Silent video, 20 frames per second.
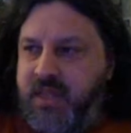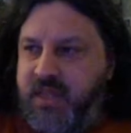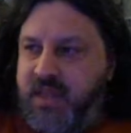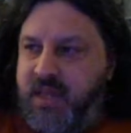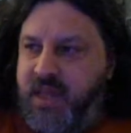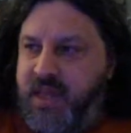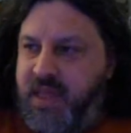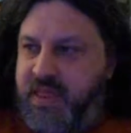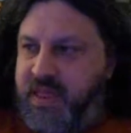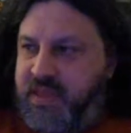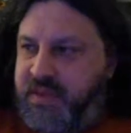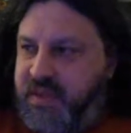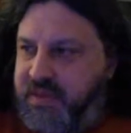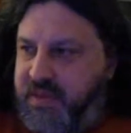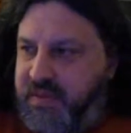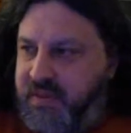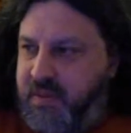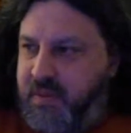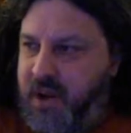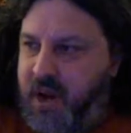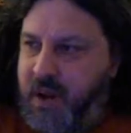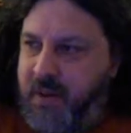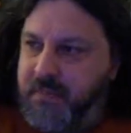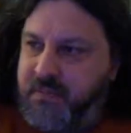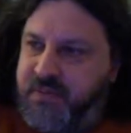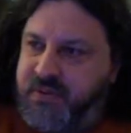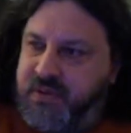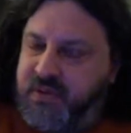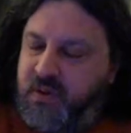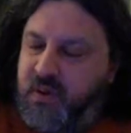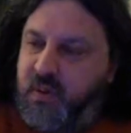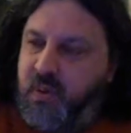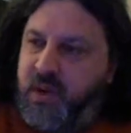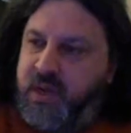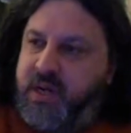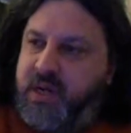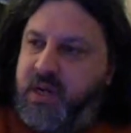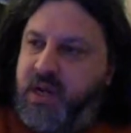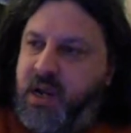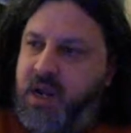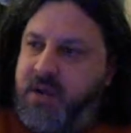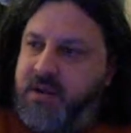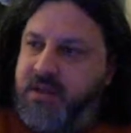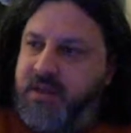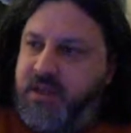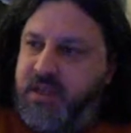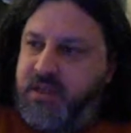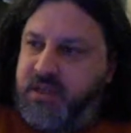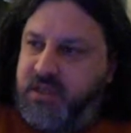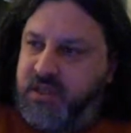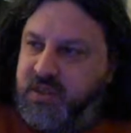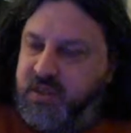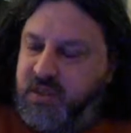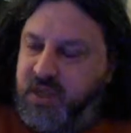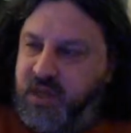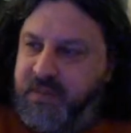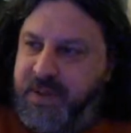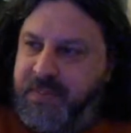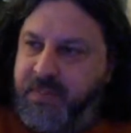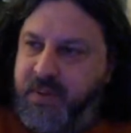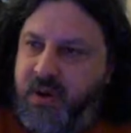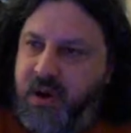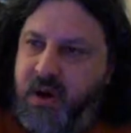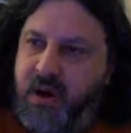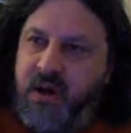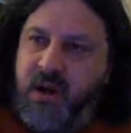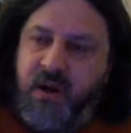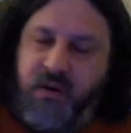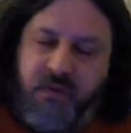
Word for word: yeah, and that's it. I'm still working on, this is going to be part